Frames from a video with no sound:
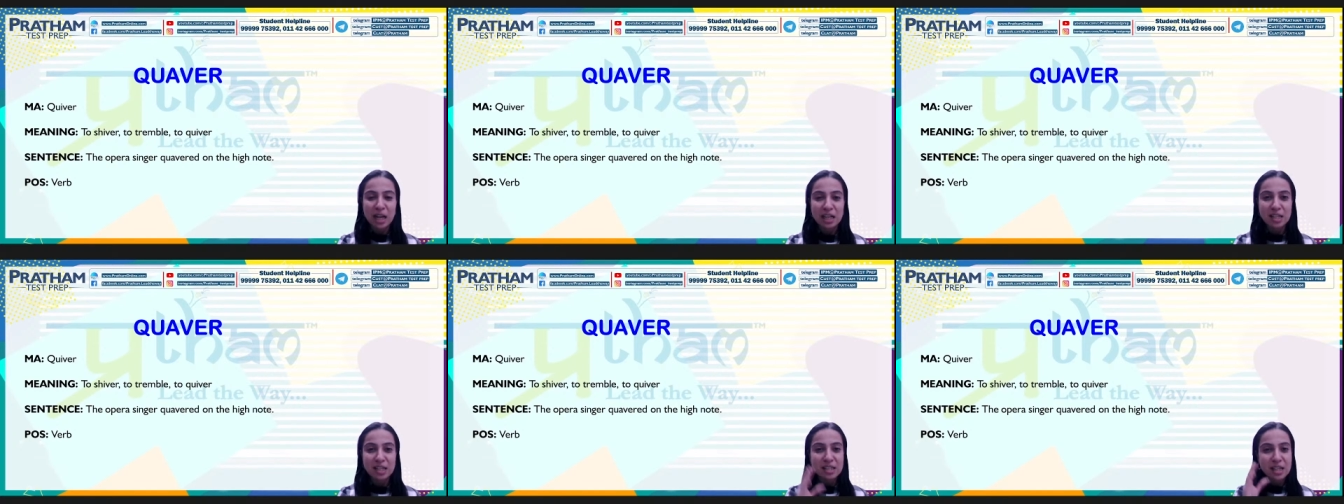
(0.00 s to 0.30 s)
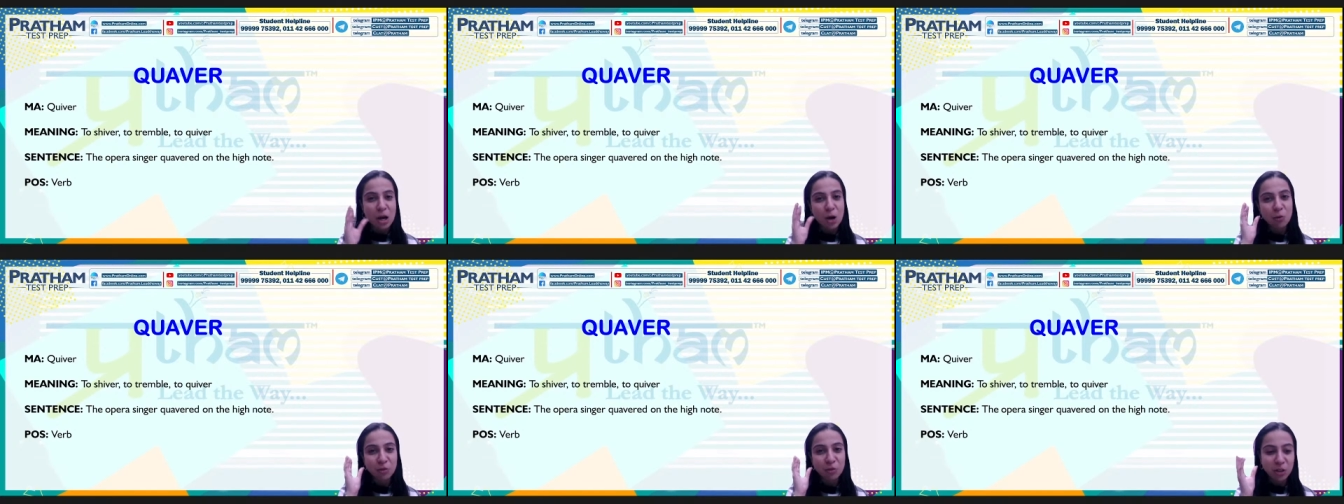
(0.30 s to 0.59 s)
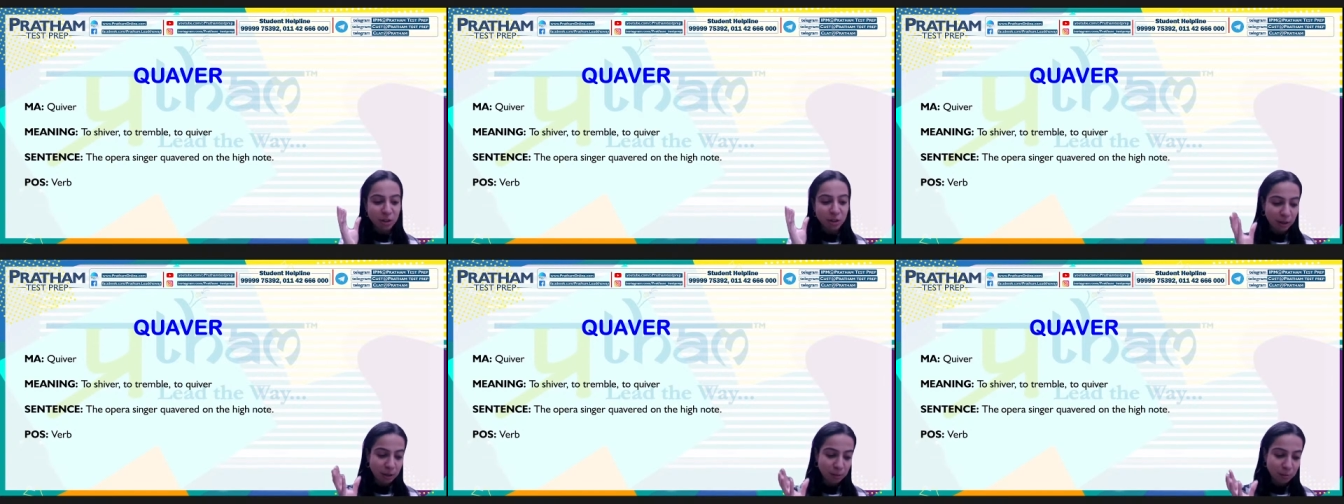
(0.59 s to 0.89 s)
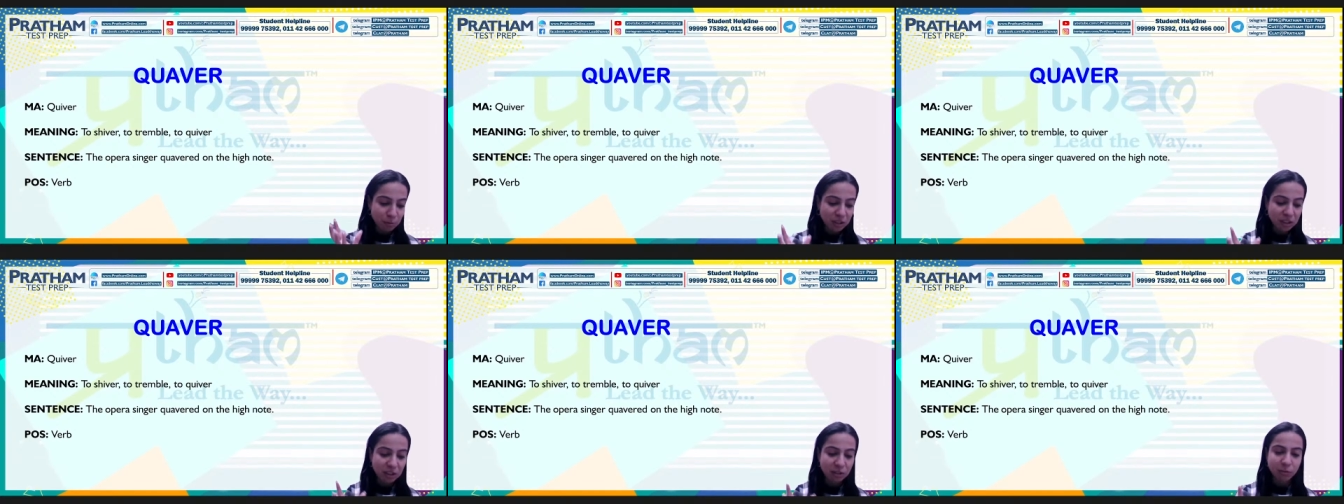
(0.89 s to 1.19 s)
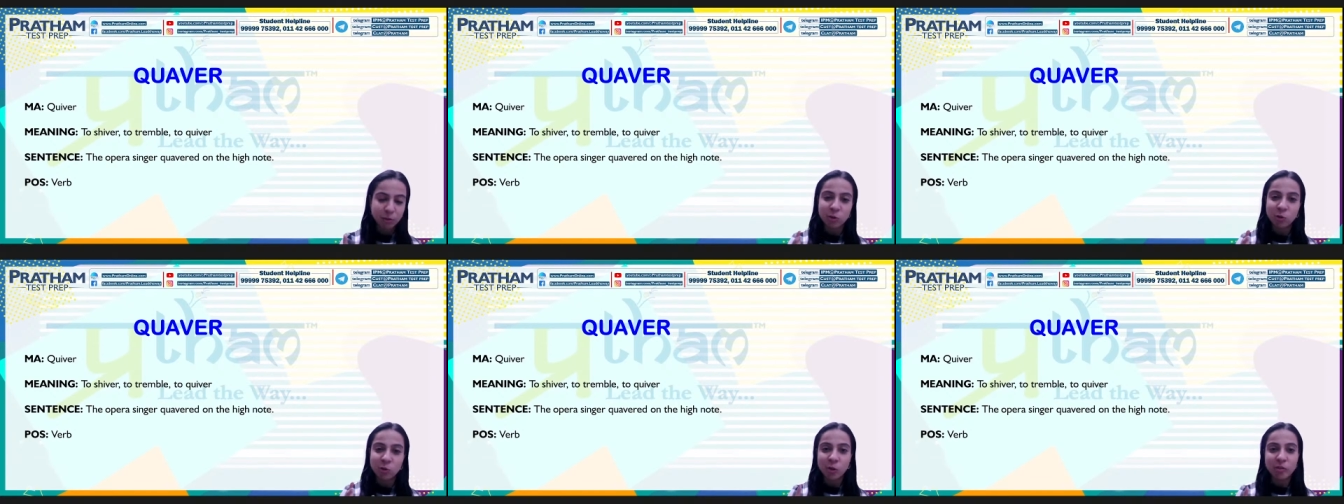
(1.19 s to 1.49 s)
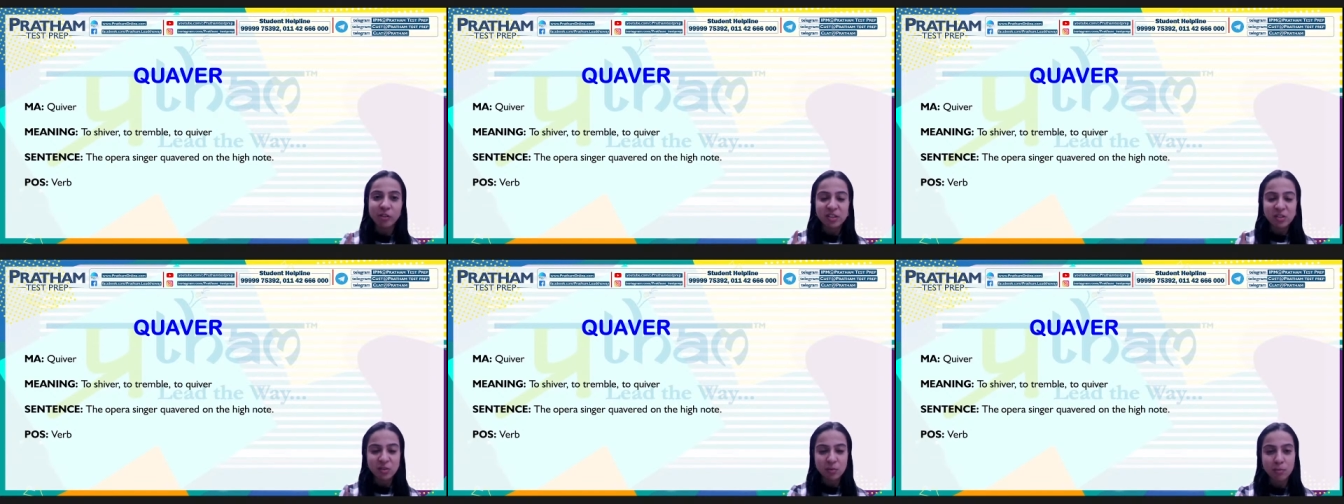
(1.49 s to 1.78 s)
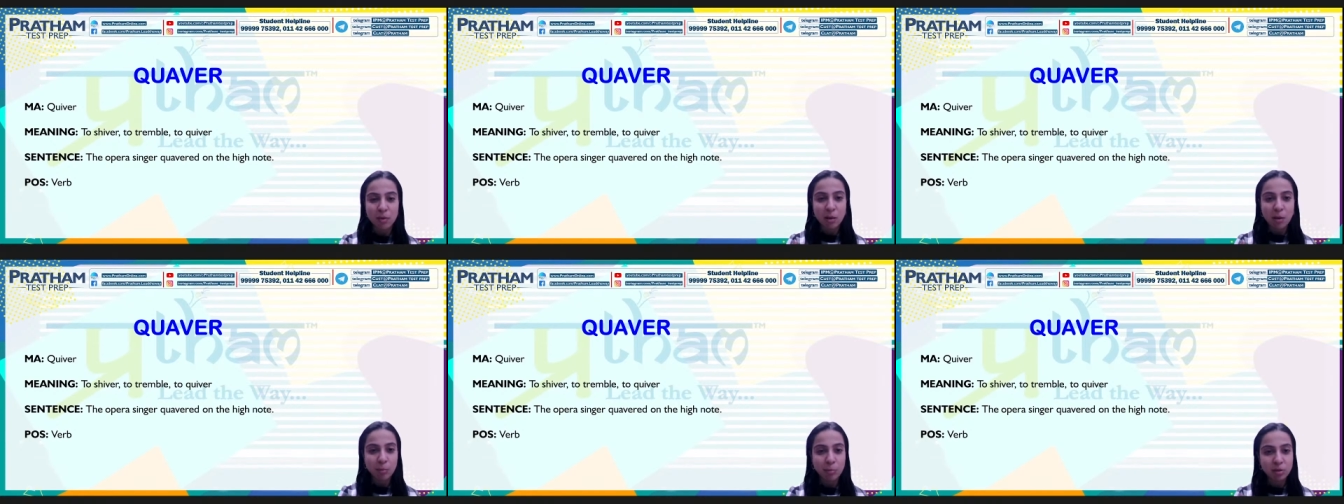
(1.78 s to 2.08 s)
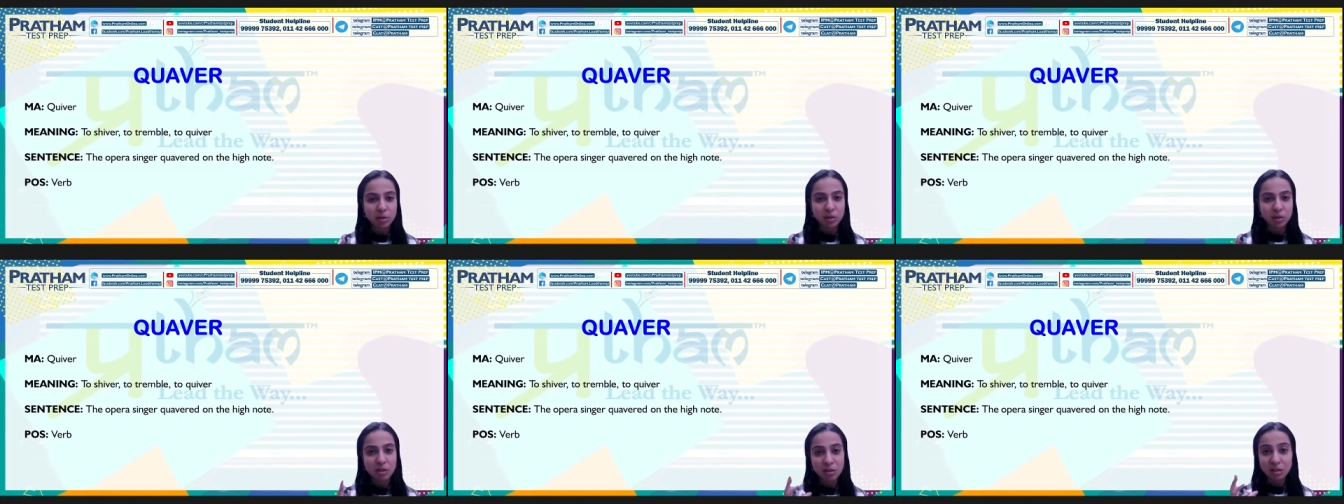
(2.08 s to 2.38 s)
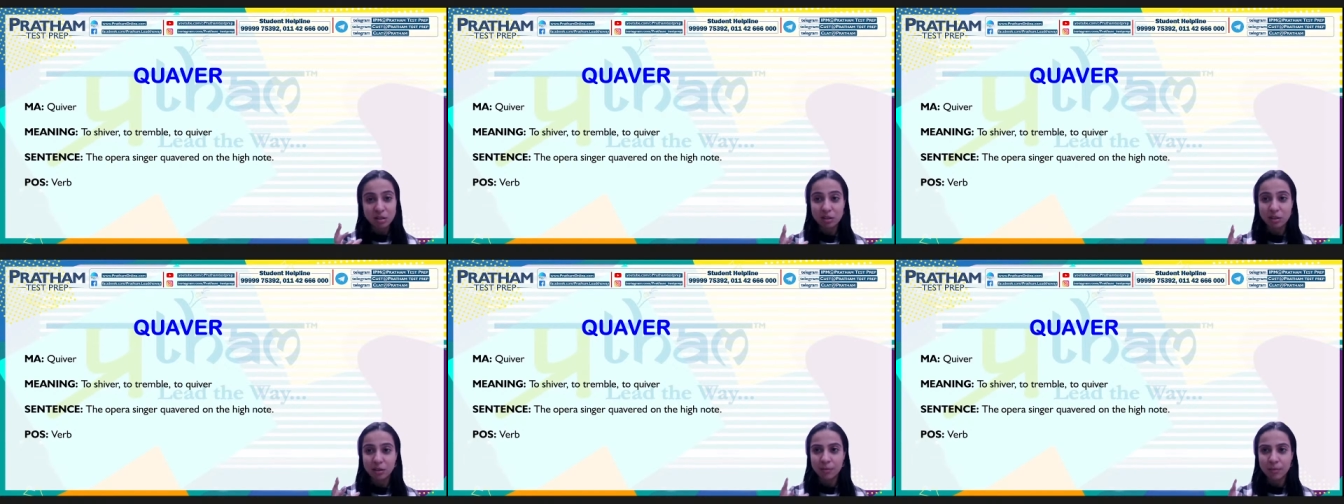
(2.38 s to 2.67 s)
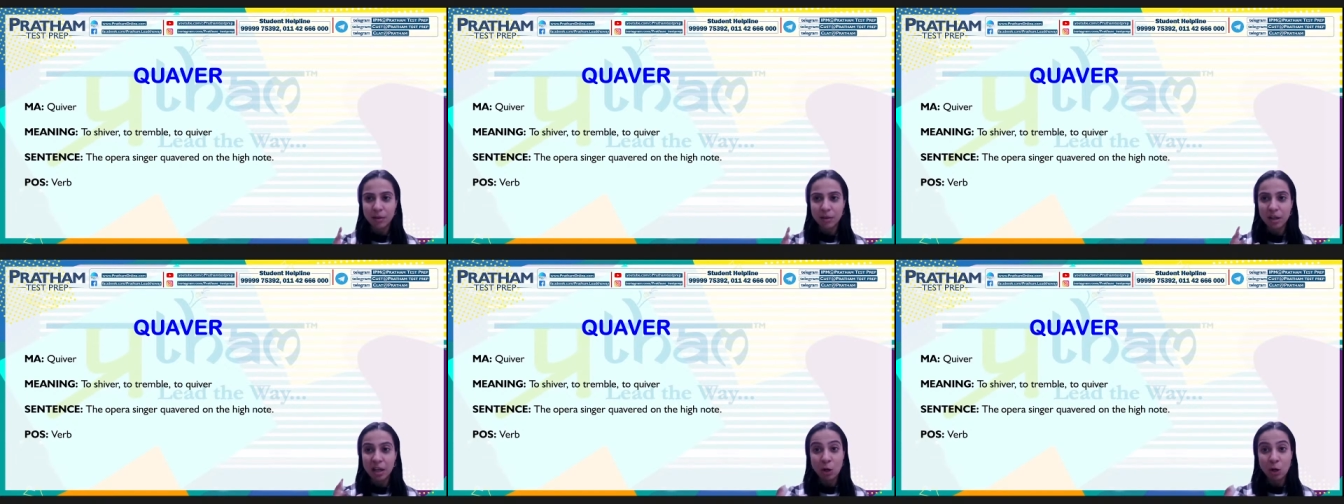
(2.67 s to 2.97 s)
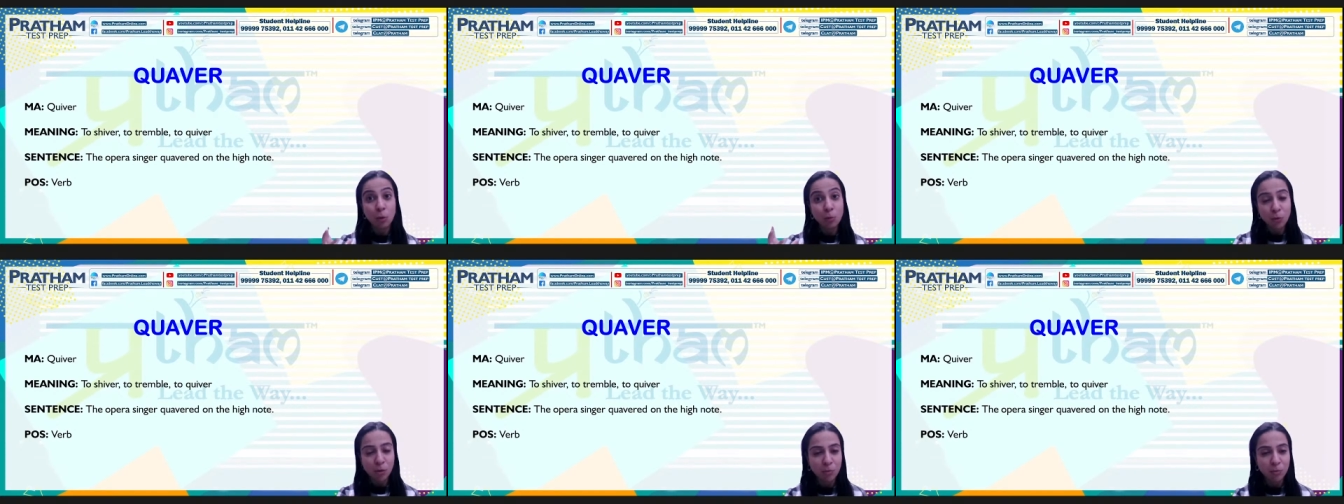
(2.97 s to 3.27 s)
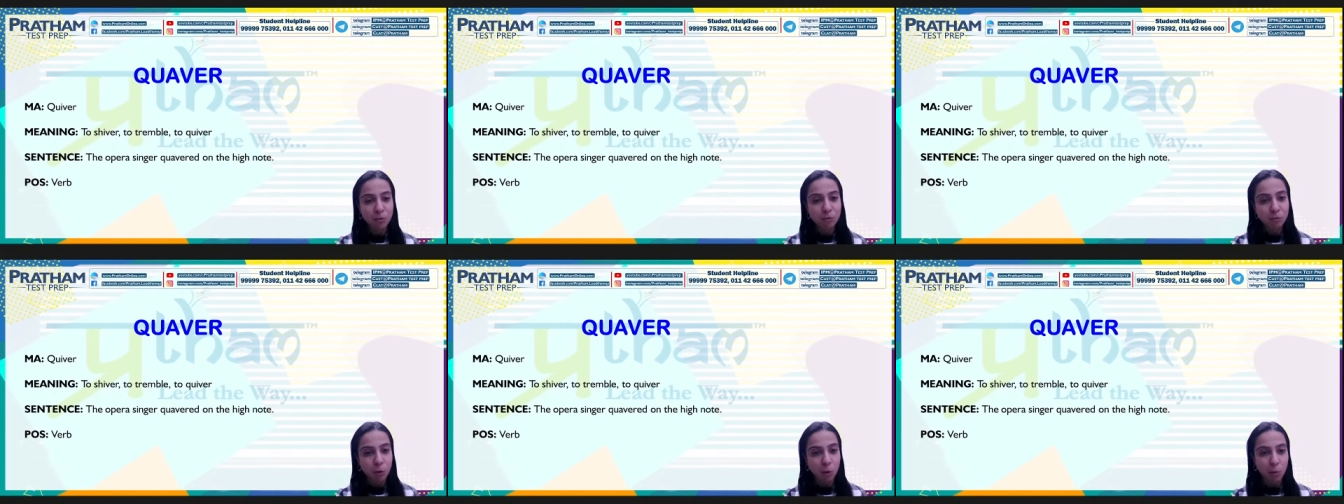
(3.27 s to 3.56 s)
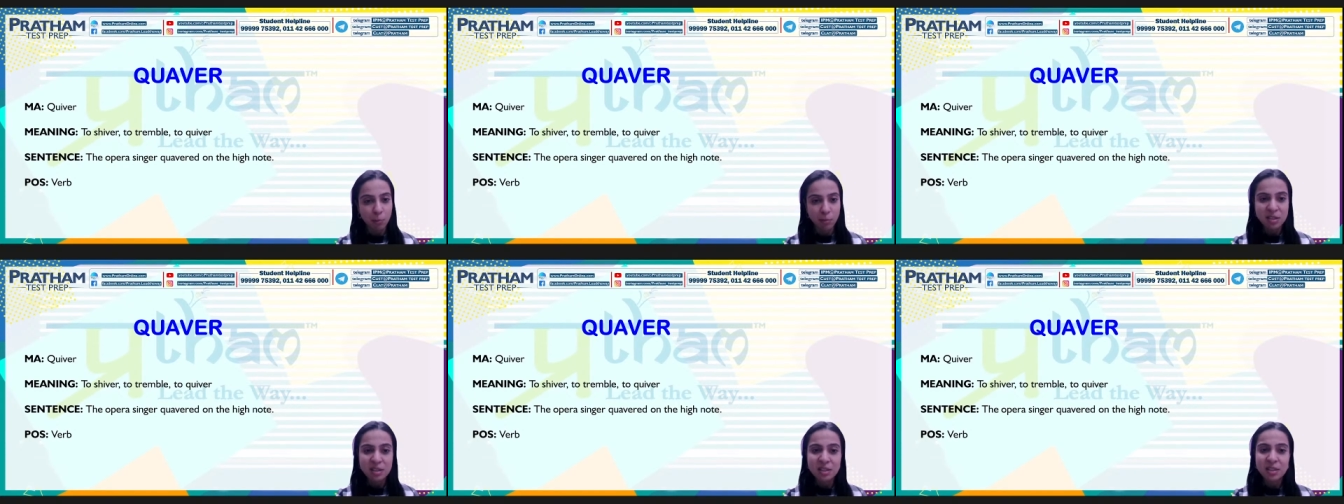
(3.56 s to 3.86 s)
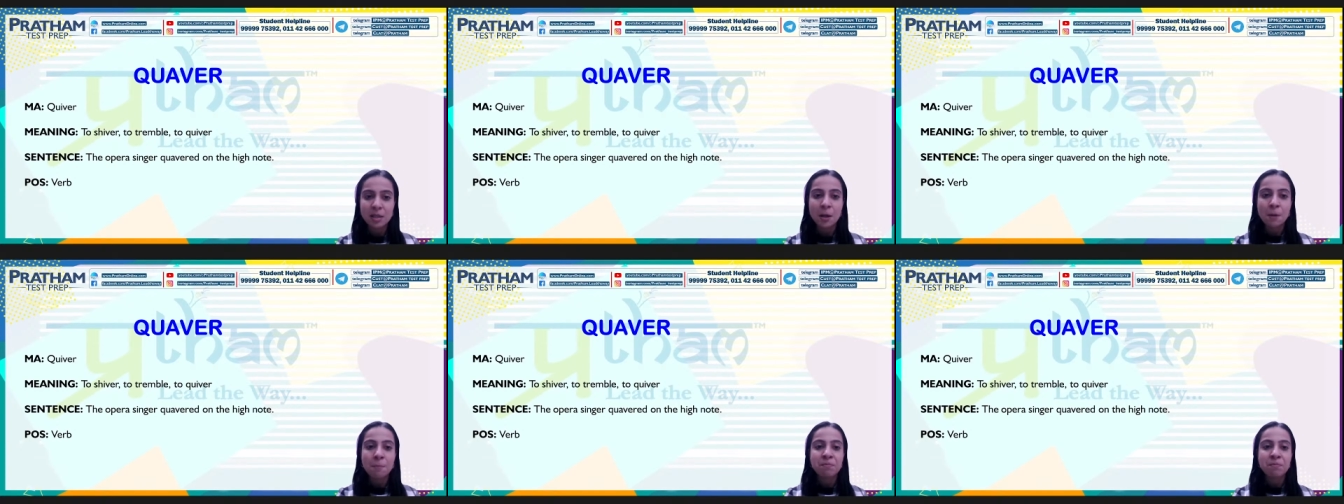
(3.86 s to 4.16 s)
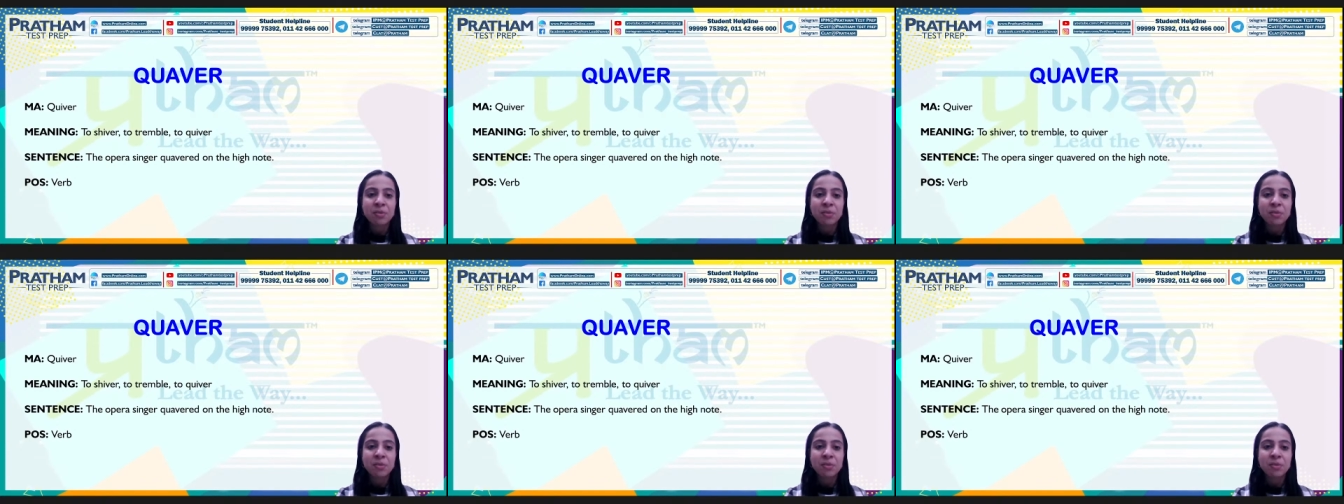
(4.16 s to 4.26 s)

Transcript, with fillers: that is how we i believe you always remembered uh, an opera performance